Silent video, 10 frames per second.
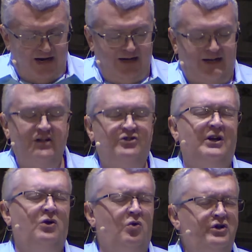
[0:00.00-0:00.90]
and again
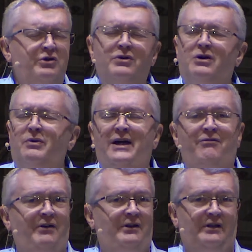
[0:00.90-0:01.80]
said, Lord, you know
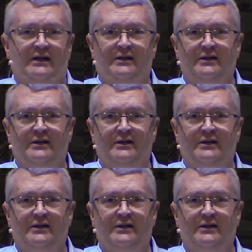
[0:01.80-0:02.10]
everything.